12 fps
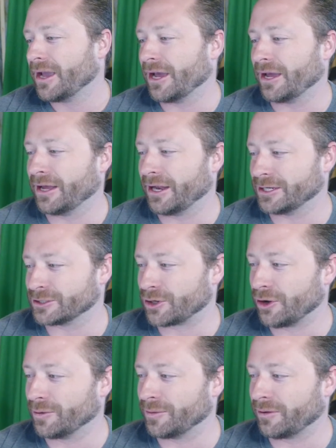And I just
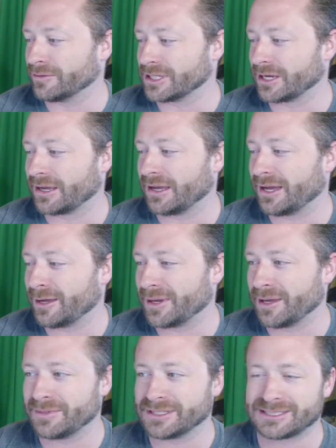called him and I was like, I
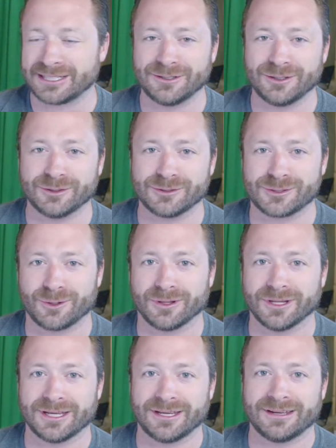might be seeing you
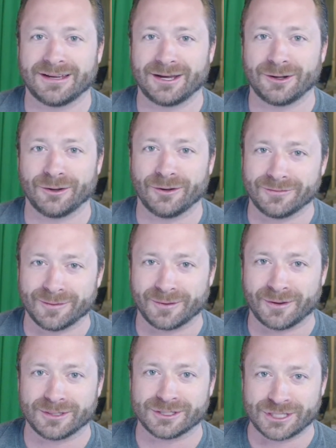shortly. I don't know if I'm
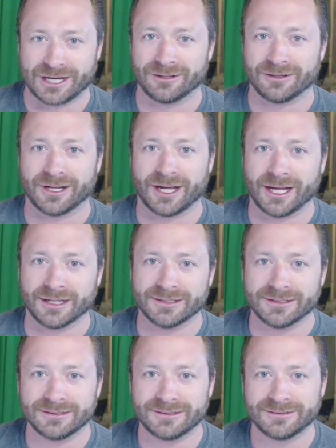going to jail or not.
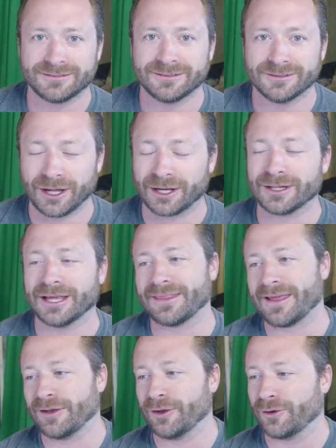Luckily,
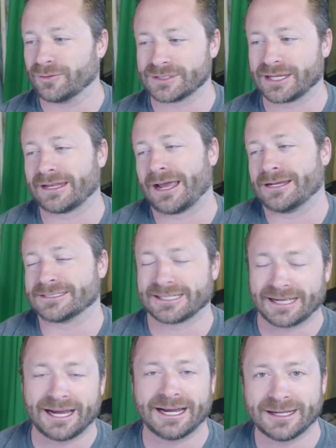they knew it was like, nah, it's
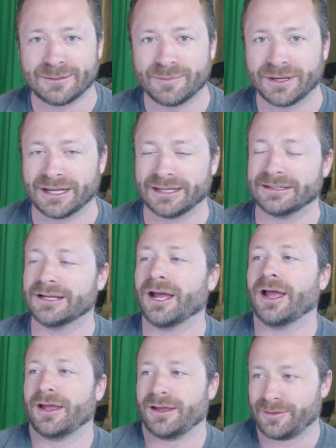the guy, but
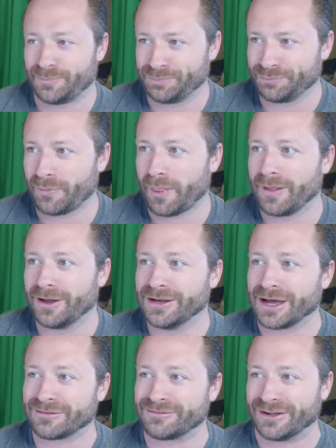
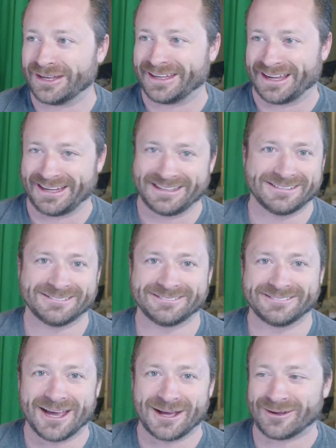not a fun day
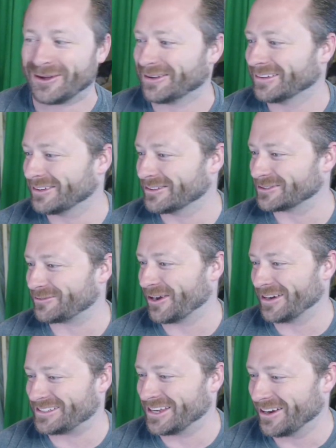at all. It was
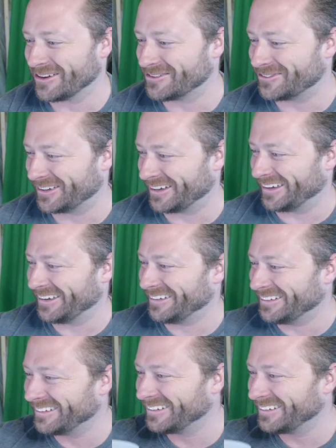very terrifying.